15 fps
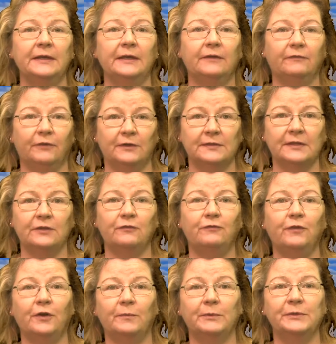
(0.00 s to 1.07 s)
It falls on the
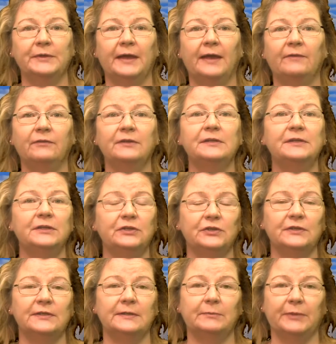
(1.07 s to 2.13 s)
farmer to have
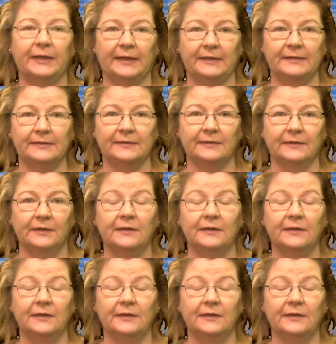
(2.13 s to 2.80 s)
contingency plans.